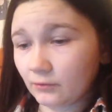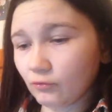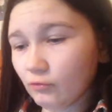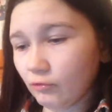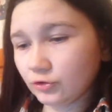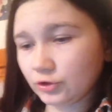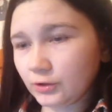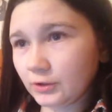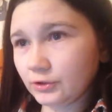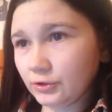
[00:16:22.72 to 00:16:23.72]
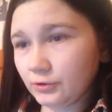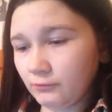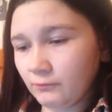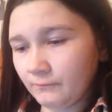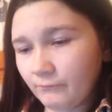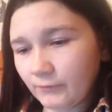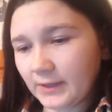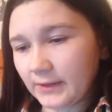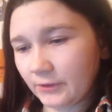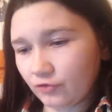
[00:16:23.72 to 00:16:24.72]
Or should I
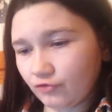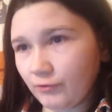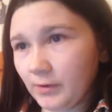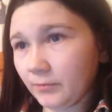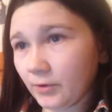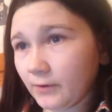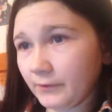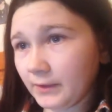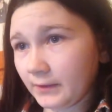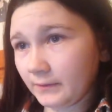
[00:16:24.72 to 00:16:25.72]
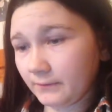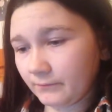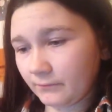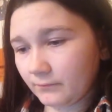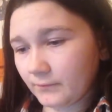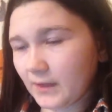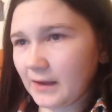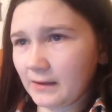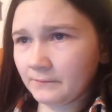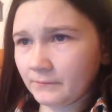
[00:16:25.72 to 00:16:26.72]
get the script of it?
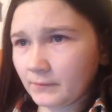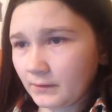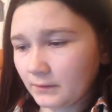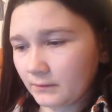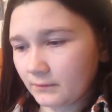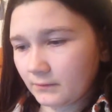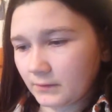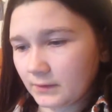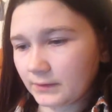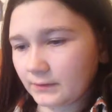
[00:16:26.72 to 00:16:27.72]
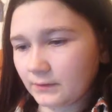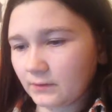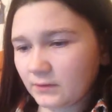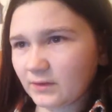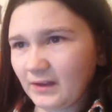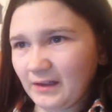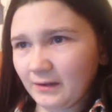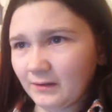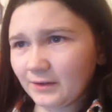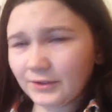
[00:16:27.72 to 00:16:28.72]
Nah, I
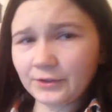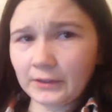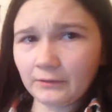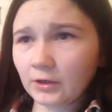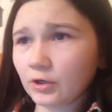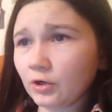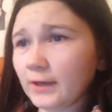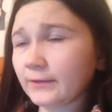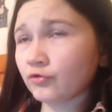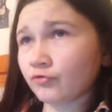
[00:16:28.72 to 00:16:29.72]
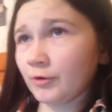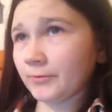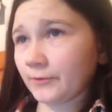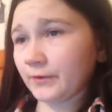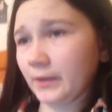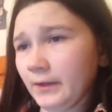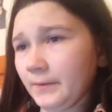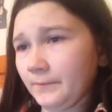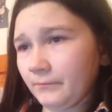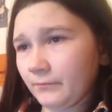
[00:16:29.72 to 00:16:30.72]
don't know. I'll go get the script of it,
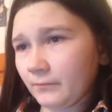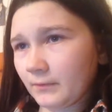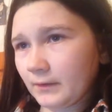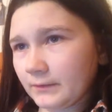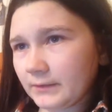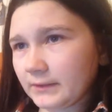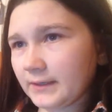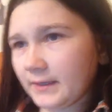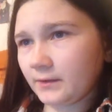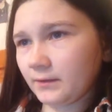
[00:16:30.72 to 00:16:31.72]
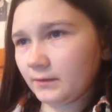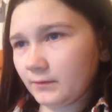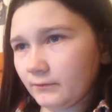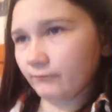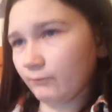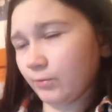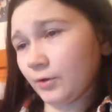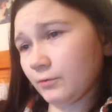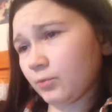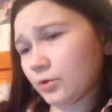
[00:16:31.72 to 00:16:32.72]
then
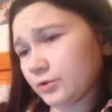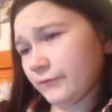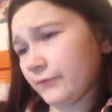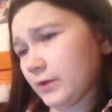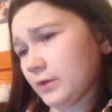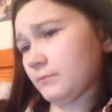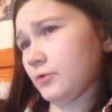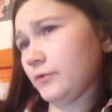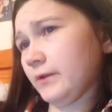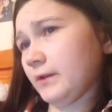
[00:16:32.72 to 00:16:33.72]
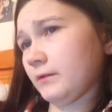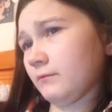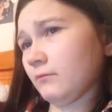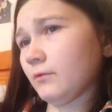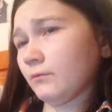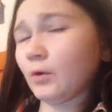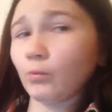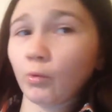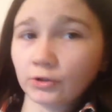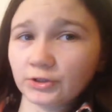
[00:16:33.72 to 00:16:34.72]
probably watch first movie.
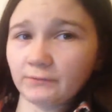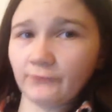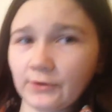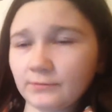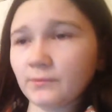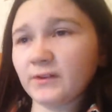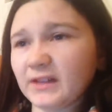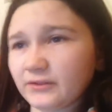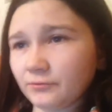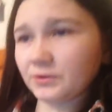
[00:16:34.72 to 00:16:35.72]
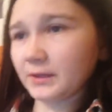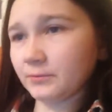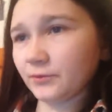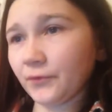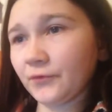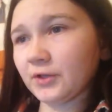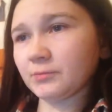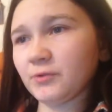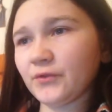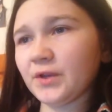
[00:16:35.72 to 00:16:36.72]
Not watch it first movie. Get some clips of the
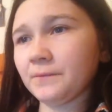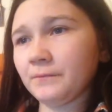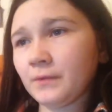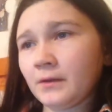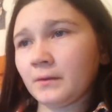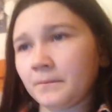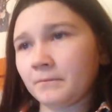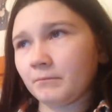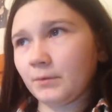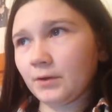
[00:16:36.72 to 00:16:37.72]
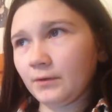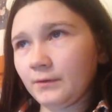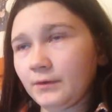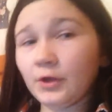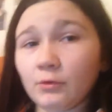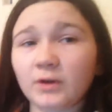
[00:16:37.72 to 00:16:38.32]
first movie. But you know